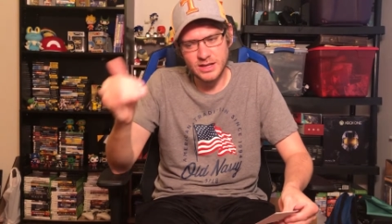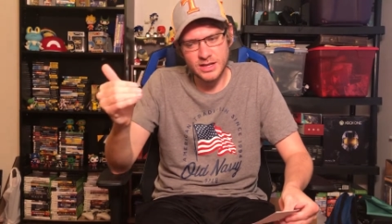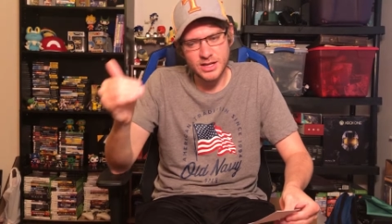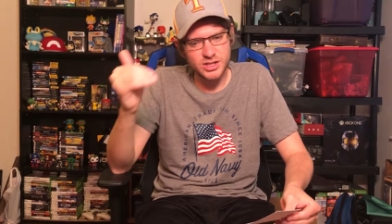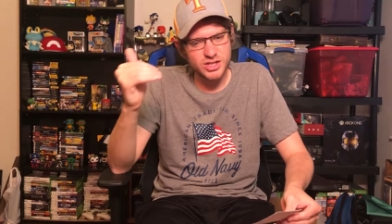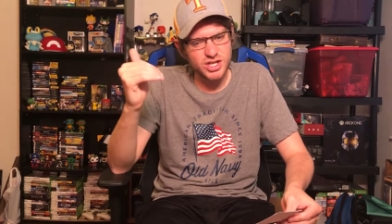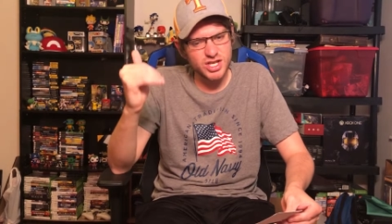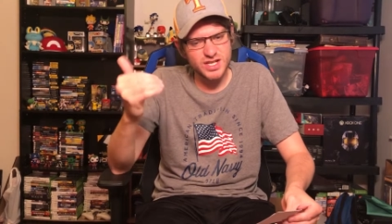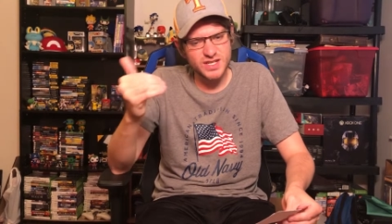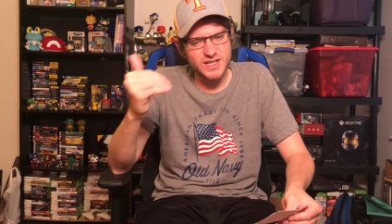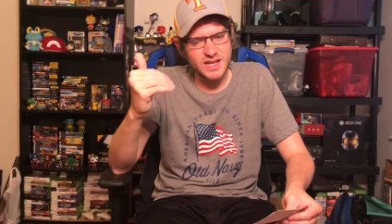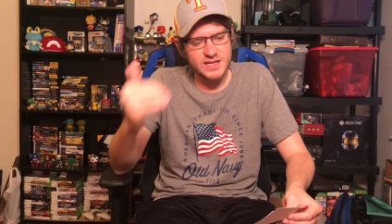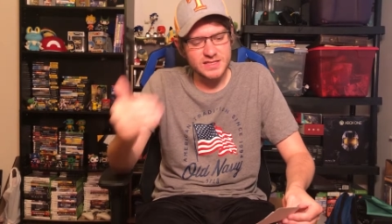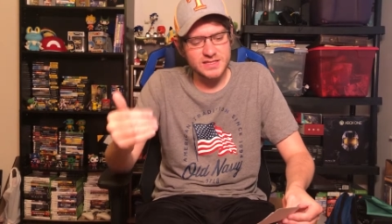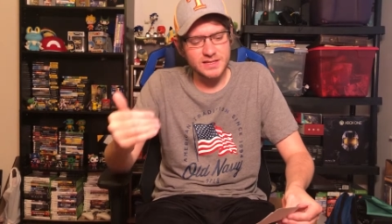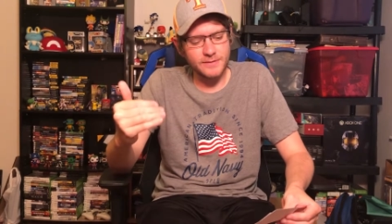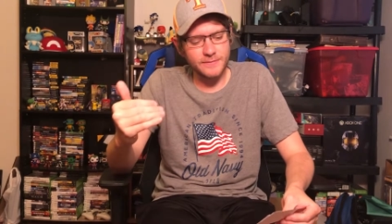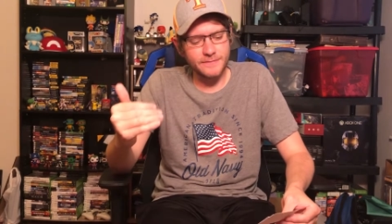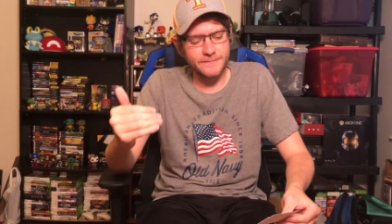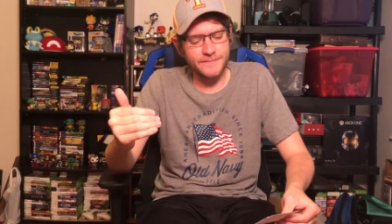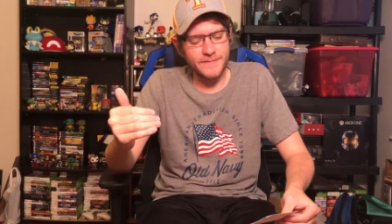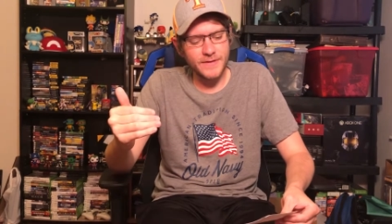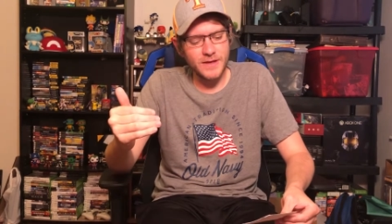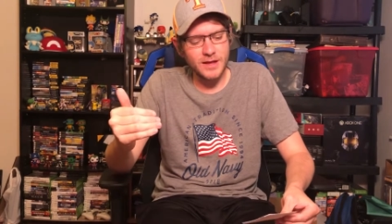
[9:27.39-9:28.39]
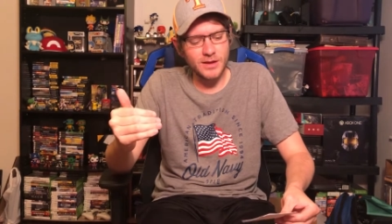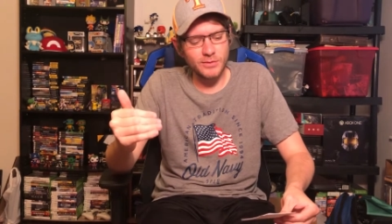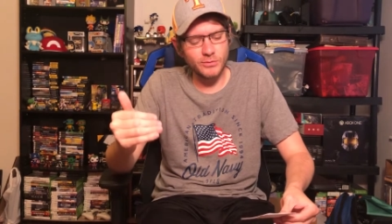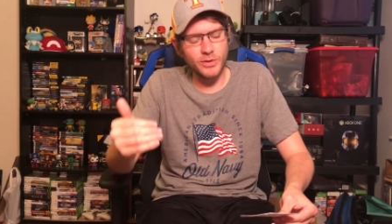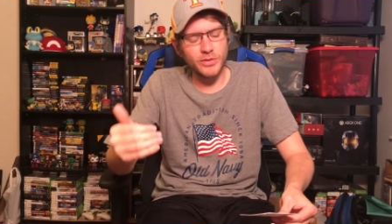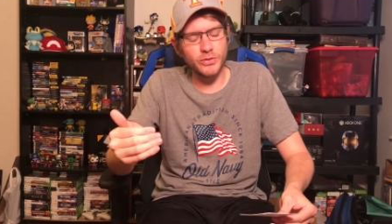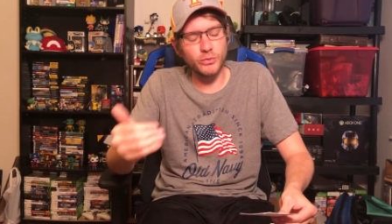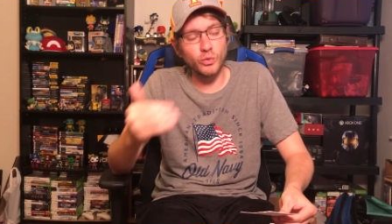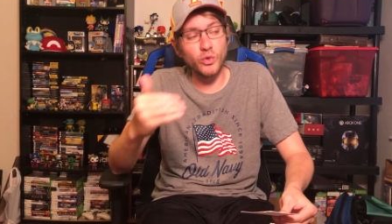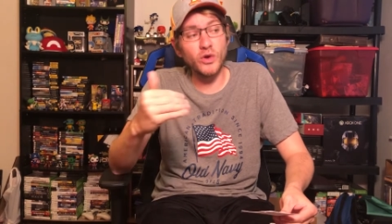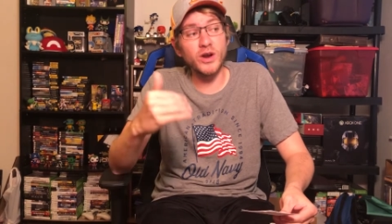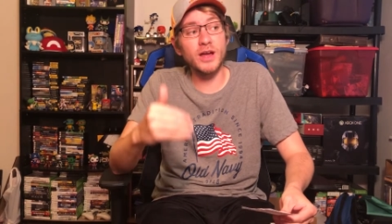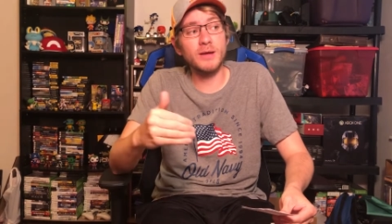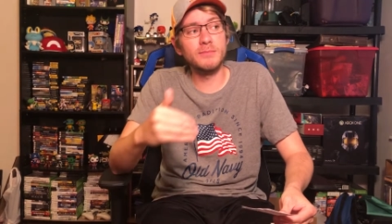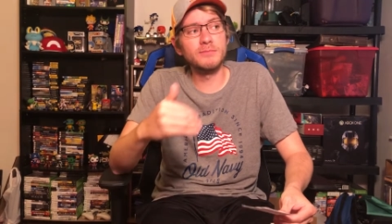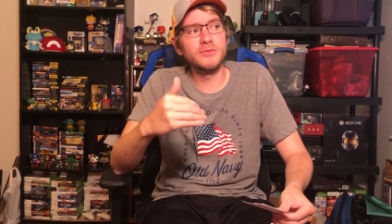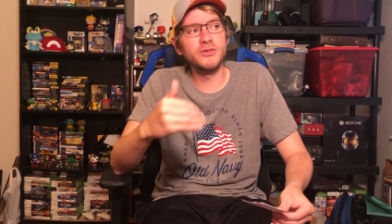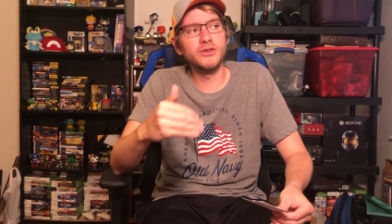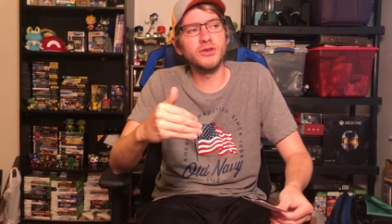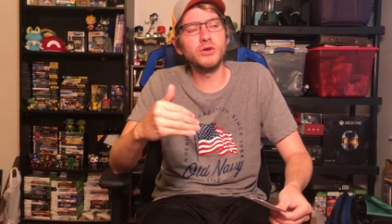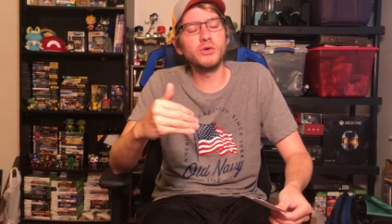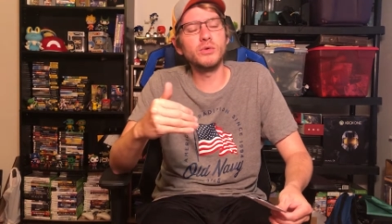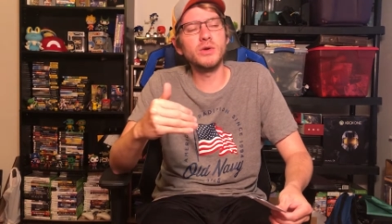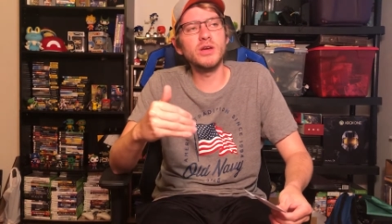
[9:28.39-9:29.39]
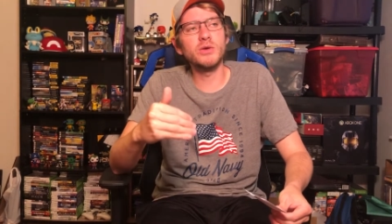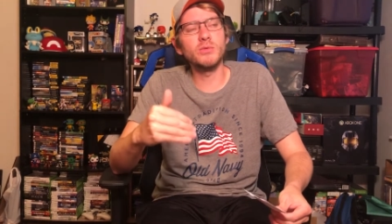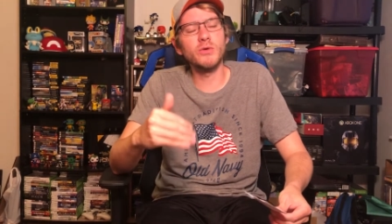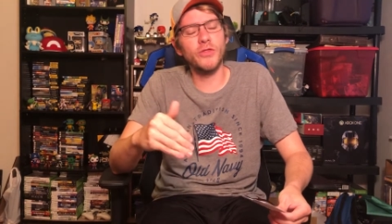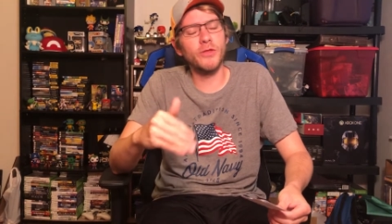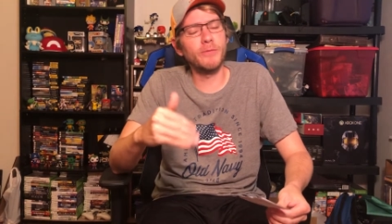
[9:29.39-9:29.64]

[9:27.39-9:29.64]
just doesn't fit with what I'm doing with